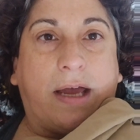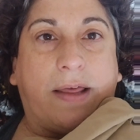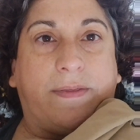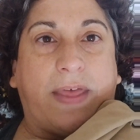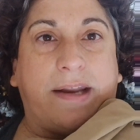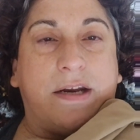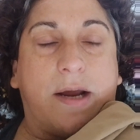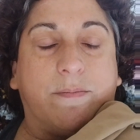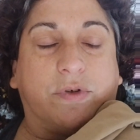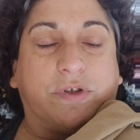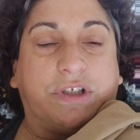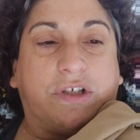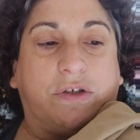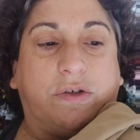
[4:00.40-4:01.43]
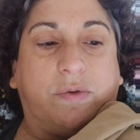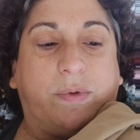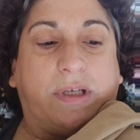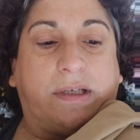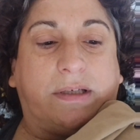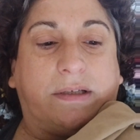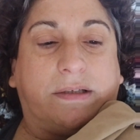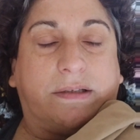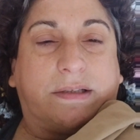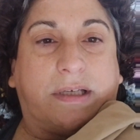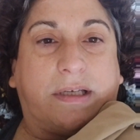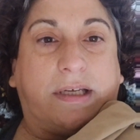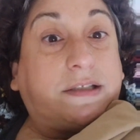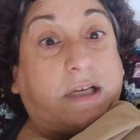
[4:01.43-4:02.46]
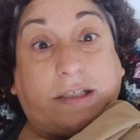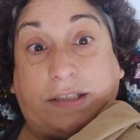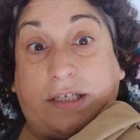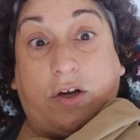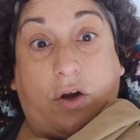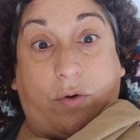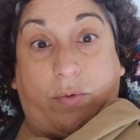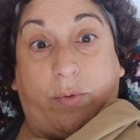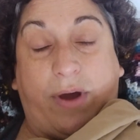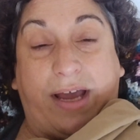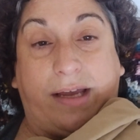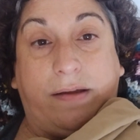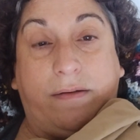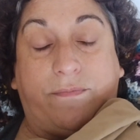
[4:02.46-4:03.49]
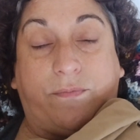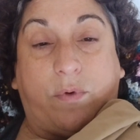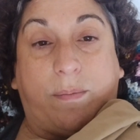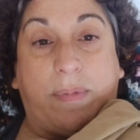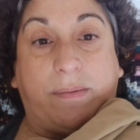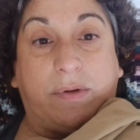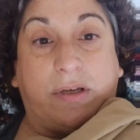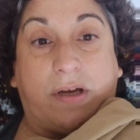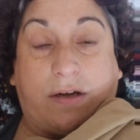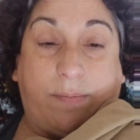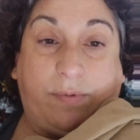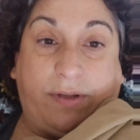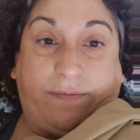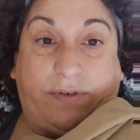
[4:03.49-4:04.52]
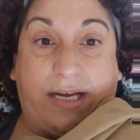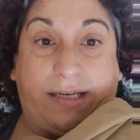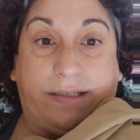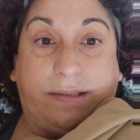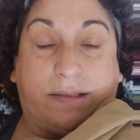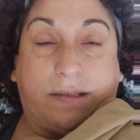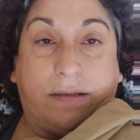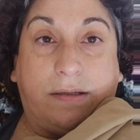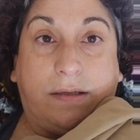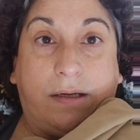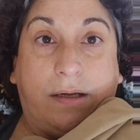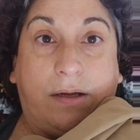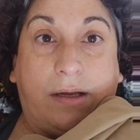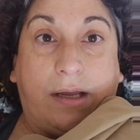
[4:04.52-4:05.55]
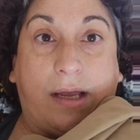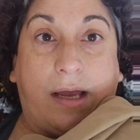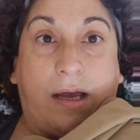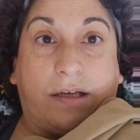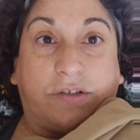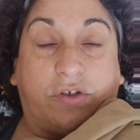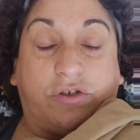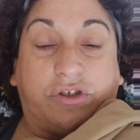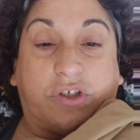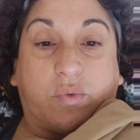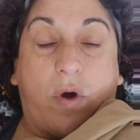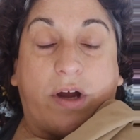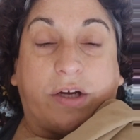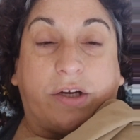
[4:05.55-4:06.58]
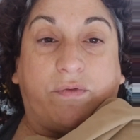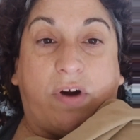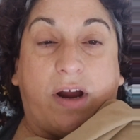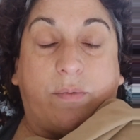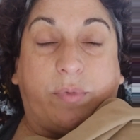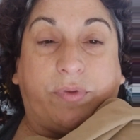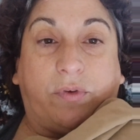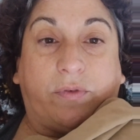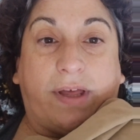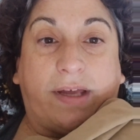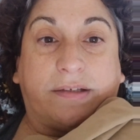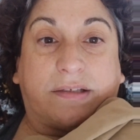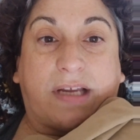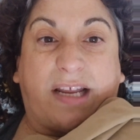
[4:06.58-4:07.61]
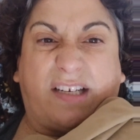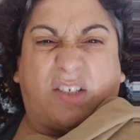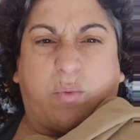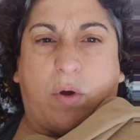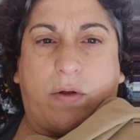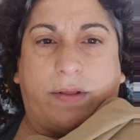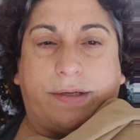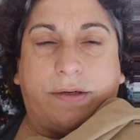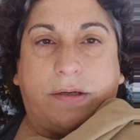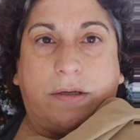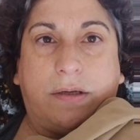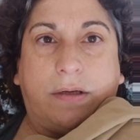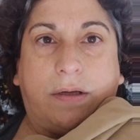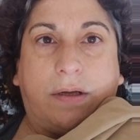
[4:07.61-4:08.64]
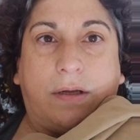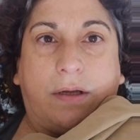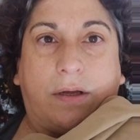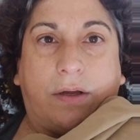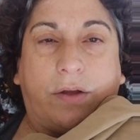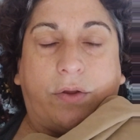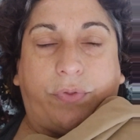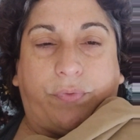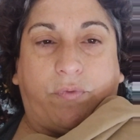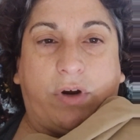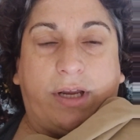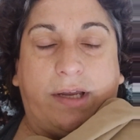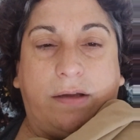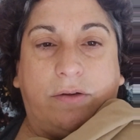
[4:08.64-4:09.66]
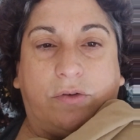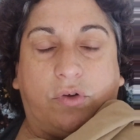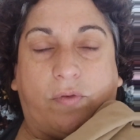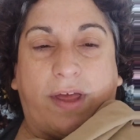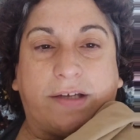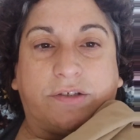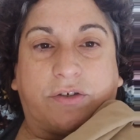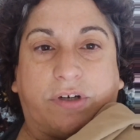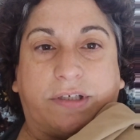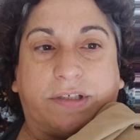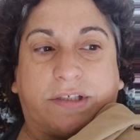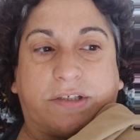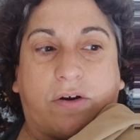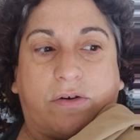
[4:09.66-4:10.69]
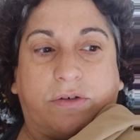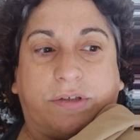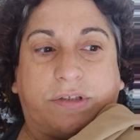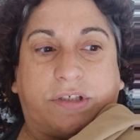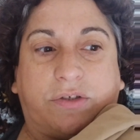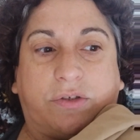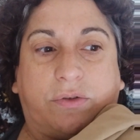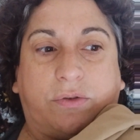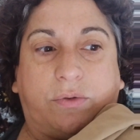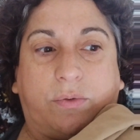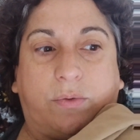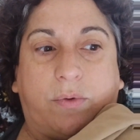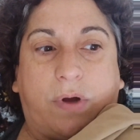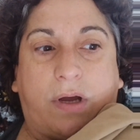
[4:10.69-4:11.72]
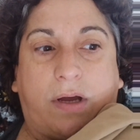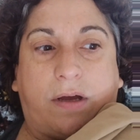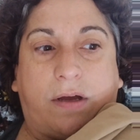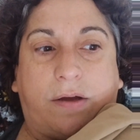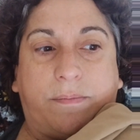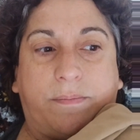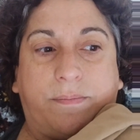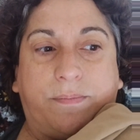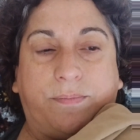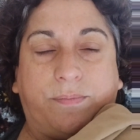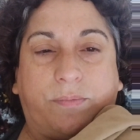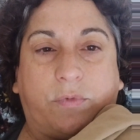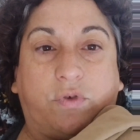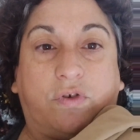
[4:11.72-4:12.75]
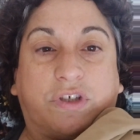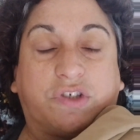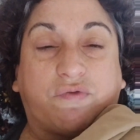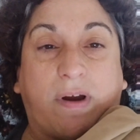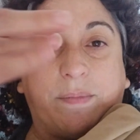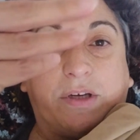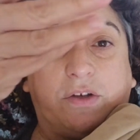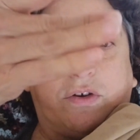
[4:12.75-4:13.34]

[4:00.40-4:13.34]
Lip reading: Then number 2 is it doesn't go away for maybe a couple of days. So you're just walking around with your legs kind of swollen. 3, your legs are going to start to, your extremity, you're